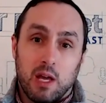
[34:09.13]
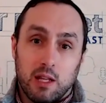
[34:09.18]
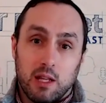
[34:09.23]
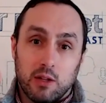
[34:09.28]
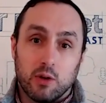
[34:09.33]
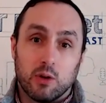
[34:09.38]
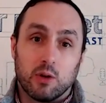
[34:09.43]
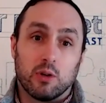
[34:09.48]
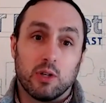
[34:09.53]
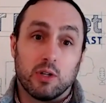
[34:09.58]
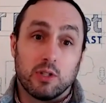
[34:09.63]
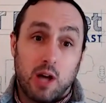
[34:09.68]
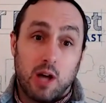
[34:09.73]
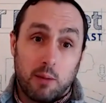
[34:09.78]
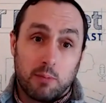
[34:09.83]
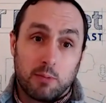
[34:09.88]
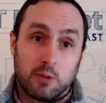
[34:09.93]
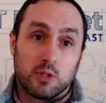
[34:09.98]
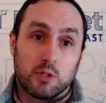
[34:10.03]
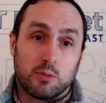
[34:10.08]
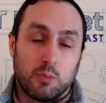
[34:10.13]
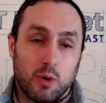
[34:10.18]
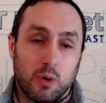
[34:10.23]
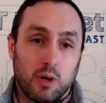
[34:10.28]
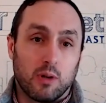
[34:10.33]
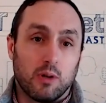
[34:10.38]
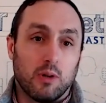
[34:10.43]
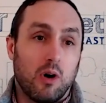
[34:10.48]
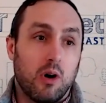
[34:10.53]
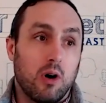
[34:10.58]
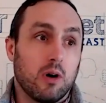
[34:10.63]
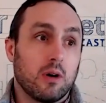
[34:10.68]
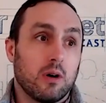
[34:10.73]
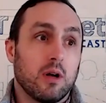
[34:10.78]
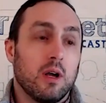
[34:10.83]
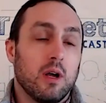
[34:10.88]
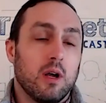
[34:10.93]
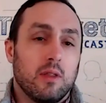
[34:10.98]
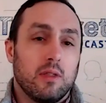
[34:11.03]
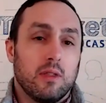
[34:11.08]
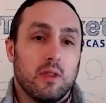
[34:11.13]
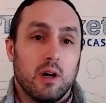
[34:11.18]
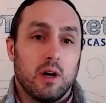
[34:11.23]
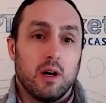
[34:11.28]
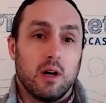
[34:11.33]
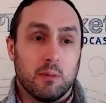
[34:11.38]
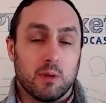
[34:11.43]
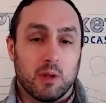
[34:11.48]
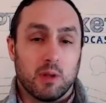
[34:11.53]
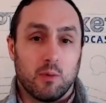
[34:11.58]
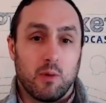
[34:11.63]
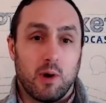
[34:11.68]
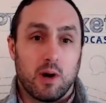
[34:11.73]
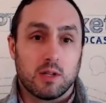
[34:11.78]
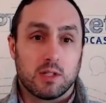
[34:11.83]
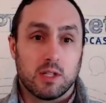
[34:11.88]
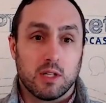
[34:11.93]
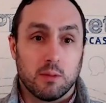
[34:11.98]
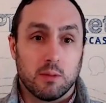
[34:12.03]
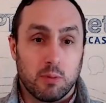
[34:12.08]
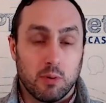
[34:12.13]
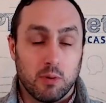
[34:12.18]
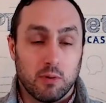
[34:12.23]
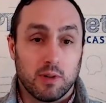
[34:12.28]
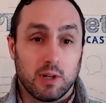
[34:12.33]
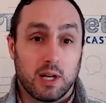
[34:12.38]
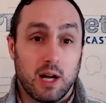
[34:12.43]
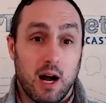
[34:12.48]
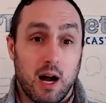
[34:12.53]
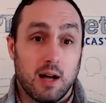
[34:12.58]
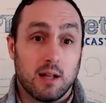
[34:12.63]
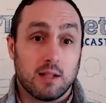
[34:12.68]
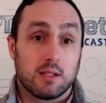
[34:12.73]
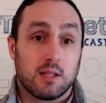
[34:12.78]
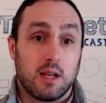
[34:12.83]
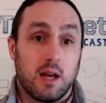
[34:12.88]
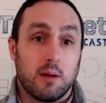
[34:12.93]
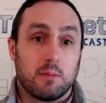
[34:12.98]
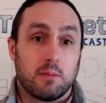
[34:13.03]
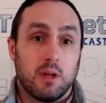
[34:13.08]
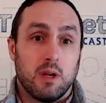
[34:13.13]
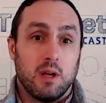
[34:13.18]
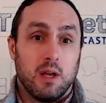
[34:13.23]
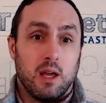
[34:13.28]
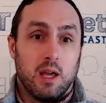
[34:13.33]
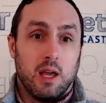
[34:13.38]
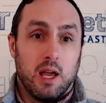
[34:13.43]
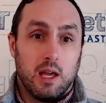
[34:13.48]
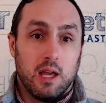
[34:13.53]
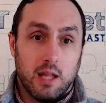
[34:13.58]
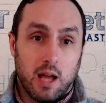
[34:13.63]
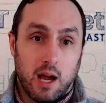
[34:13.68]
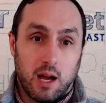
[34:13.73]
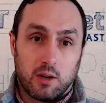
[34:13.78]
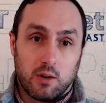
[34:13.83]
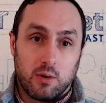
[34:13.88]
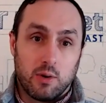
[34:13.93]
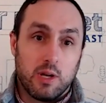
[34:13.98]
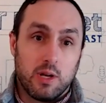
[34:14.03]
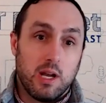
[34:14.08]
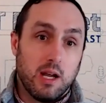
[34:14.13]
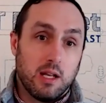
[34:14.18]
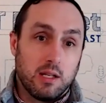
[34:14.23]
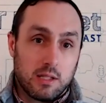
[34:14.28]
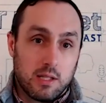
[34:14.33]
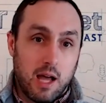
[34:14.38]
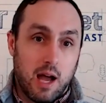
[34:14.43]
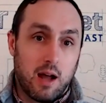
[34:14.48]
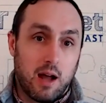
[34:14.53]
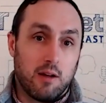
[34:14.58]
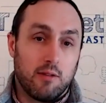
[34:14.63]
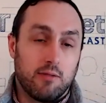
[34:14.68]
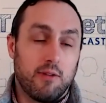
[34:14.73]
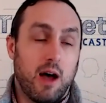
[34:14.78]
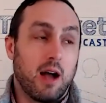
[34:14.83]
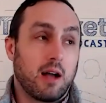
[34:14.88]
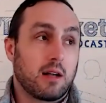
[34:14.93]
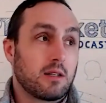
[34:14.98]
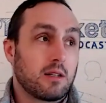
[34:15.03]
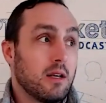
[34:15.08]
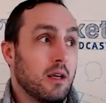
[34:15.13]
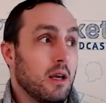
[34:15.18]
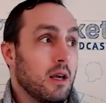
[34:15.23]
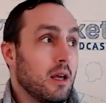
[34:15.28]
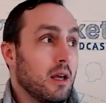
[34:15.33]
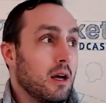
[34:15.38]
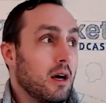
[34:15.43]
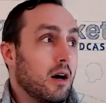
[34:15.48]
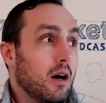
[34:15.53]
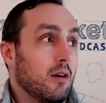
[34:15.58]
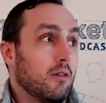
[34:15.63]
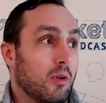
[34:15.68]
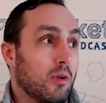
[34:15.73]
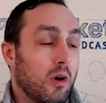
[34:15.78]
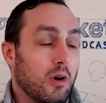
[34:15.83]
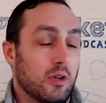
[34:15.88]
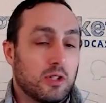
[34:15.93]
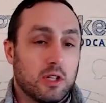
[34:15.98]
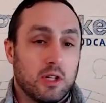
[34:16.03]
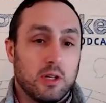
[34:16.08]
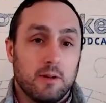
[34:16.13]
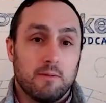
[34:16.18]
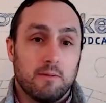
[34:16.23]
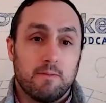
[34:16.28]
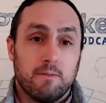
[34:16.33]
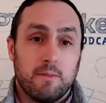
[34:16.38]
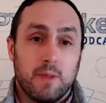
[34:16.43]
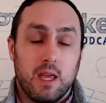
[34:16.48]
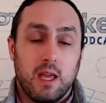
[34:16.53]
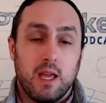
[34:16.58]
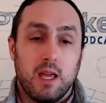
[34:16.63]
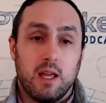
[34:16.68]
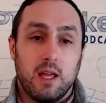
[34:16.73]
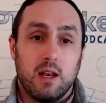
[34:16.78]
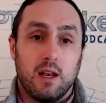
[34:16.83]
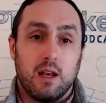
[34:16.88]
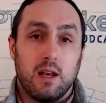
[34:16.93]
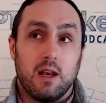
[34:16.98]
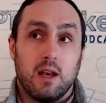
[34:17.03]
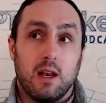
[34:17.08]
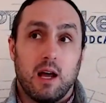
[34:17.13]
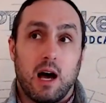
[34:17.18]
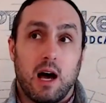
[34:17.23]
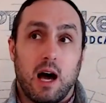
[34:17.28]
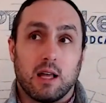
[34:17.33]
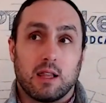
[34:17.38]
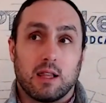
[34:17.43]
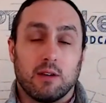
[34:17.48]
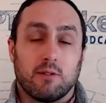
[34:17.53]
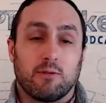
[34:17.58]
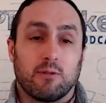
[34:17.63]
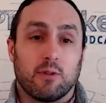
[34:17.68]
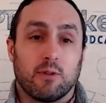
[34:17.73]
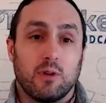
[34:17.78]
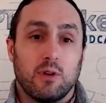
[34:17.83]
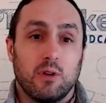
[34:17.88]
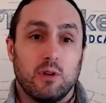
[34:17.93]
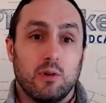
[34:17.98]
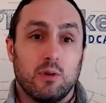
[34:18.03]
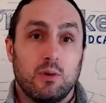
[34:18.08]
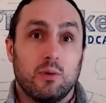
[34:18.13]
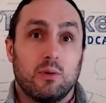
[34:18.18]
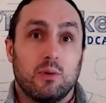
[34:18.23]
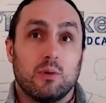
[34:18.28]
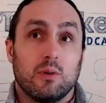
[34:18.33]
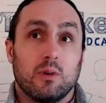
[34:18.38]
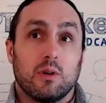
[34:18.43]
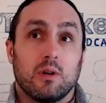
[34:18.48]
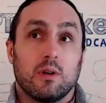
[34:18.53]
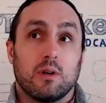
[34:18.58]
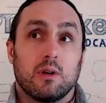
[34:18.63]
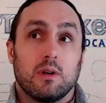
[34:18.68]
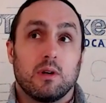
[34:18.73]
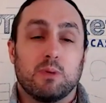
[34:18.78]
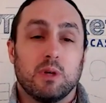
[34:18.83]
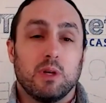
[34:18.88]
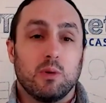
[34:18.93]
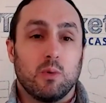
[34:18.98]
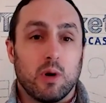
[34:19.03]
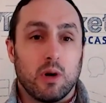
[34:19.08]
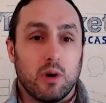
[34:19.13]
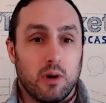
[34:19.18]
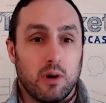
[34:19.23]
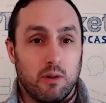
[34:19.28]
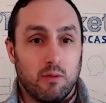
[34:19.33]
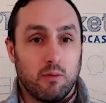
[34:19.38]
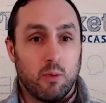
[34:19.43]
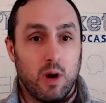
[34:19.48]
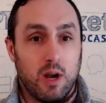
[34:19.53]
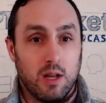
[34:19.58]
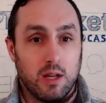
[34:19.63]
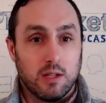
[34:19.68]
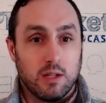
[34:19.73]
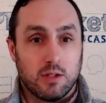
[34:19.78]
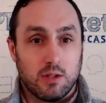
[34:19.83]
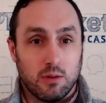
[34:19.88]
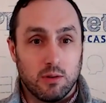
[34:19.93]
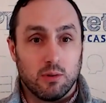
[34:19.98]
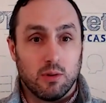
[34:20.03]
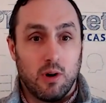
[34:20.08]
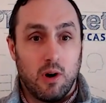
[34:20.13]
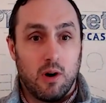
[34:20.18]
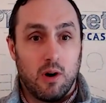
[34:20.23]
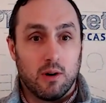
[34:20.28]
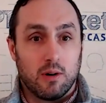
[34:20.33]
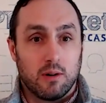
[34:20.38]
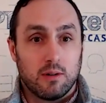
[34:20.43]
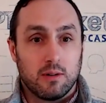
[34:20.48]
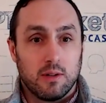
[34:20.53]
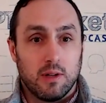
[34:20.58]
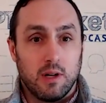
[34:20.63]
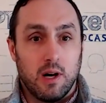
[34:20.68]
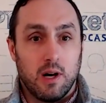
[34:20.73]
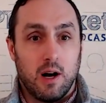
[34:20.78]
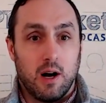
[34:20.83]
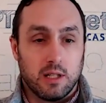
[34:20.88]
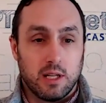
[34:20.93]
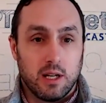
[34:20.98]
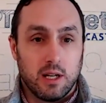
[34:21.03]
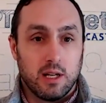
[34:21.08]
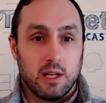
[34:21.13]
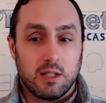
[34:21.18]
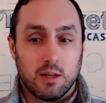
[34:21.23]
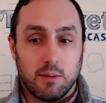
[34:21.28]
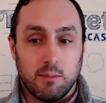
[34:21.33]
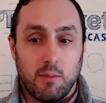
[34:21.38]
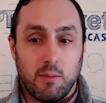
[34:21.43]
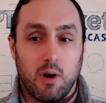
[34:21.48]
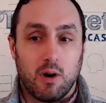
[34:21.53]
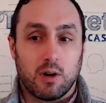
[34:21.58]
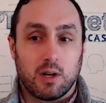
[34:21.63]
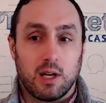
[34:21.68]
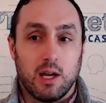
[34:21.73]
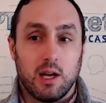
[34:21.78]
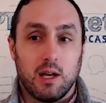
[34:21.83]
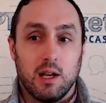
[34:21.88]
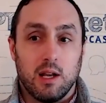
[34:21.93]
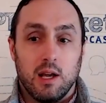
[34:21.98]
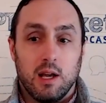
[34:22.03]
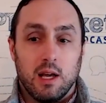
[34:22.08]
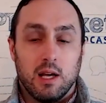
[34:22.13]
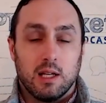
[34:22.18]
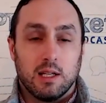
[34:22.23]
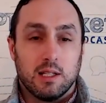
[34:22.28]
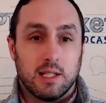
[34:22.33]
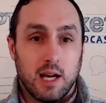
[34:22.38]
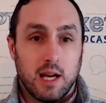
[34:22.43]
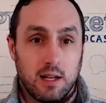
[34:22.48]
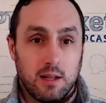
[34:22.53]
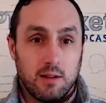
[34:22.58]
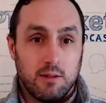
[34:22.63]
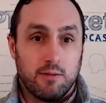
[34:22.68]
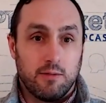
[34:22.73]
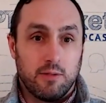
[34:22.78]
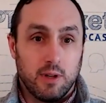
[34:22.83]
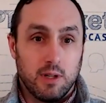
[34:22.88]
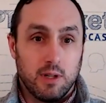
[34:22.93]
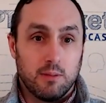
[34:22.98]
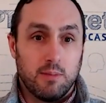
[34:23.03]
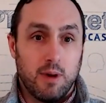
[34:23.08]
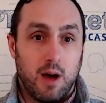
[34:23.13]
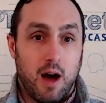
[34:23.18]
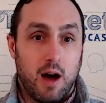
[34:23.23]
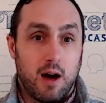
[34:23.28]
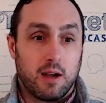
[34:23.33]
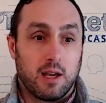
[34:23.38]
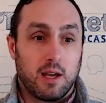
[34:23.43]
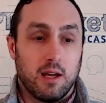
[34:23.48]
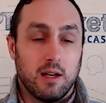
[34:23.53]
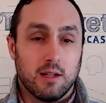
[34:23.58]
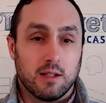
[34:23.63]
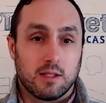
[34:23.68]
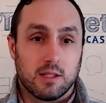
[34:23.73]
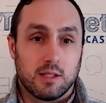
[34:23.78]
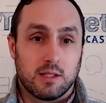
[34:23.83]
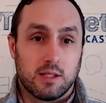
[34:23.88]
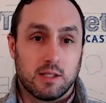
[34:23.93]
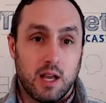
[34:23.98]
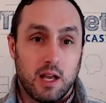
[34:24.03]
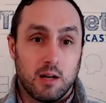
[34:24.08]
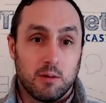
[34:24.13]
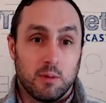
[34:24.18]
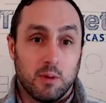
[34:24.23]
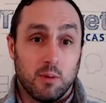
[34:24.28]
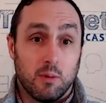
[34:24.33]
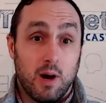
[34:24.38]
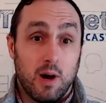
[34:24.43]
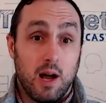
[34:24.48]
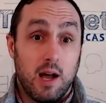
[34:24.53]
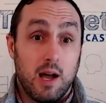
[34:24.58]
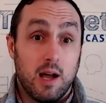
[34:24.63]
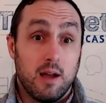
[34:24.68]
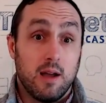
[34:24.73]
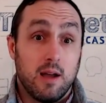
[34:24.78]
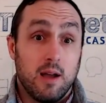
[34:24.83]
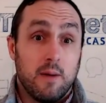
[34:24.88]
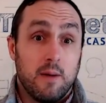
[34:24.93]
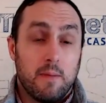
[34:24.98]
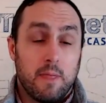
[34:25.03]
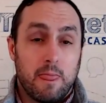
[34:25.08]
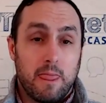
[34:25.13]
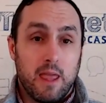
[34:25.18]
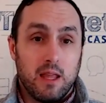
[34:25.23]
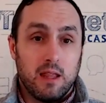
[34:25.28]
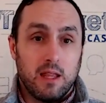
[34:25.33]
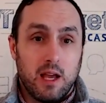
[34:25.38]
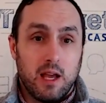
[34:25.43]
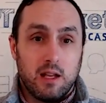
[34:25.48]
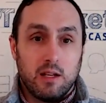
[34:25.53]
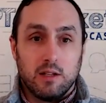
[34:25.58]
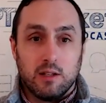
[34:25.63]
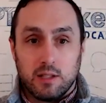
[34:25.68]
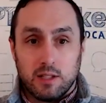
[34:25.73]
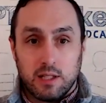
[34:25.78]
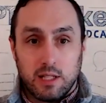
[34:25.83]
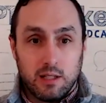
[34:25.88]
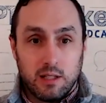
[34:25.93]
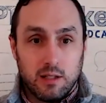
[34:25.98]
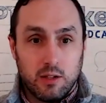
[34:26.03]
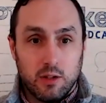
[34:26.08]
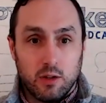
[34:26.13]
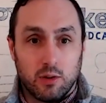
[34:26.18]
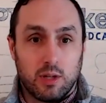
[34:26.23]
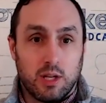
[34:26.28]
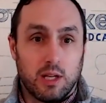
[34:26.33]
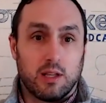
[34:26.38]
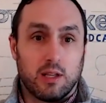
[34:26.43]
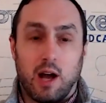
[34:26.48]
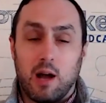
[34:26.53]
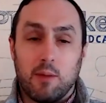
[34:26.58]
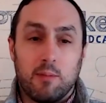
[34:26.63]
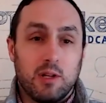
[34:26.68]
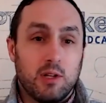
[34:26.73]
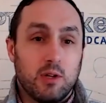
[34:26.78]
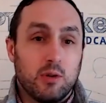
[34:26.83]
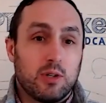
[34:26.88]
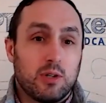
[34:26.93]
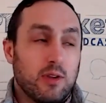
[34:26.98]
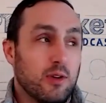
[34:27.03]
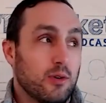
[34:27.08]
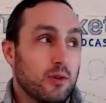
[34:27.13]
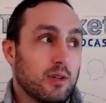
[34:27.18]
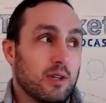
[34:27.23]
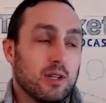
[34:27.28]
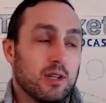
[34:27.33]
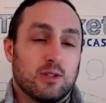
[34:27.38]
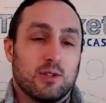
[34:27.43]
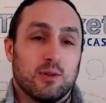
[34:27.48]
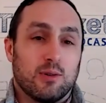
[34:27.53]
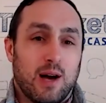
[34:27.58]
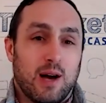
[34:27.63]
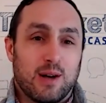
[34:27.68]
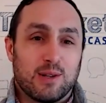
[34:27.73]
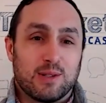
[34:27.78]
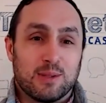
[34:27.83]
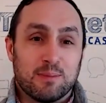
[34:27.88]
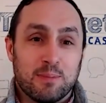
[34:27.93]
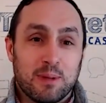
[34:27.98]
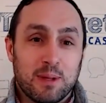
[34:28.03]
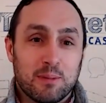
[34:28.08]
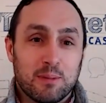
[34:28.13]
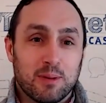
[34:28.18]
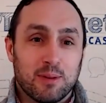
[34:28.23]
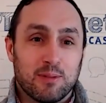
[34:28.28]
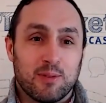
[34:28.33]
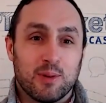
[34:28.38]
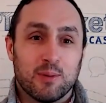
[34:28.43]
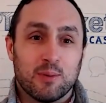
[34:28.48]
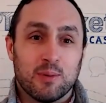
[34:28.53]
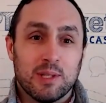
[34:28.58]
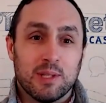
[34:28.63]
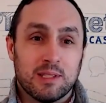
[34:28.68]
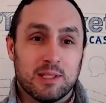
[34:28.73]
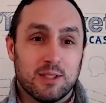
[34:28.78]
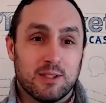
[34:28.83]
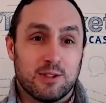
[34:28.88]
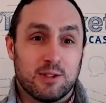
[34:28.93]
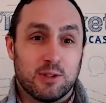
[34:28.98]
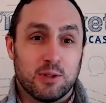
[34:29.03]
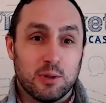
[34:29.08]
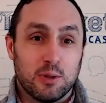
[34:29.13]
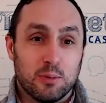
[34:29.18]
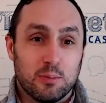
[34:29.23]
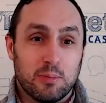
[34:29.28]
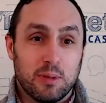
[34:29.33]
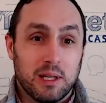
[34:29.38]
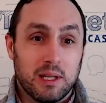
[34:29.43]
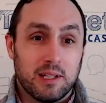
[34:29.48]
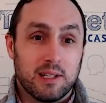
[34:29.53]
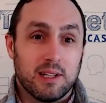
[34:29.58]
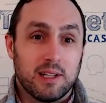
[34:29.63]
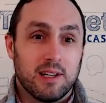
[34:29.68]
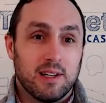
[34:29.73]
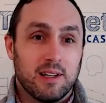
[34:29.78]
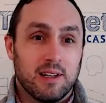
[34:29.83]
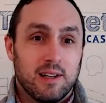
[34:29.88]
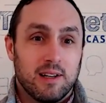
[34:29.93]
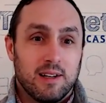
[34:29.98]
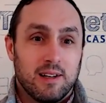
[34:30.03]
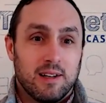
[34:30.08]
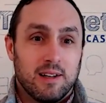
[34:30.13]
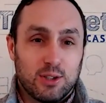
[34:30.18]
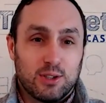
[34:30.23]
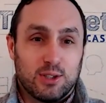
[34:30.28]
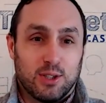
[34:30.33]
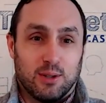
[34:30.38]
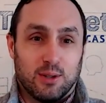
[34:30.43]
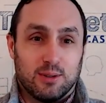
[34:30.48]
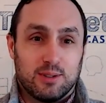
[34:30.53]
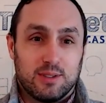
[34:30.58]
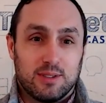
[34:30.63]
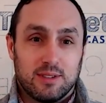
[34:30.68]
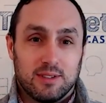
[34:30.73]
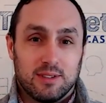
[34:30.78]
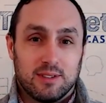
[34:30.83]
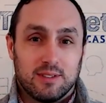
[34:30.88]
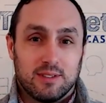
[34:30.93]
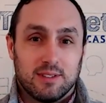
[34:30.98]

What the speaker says: Then the early adopters bring along the people that want to see the proven concept, and that creates that effect of launching. And I think for you, just be wary of waiting too long and getting to market, getting feedback in a sustainable way, and then you'll get there. I mean, I think you could get 2,000 people if you went to 2 big car shows.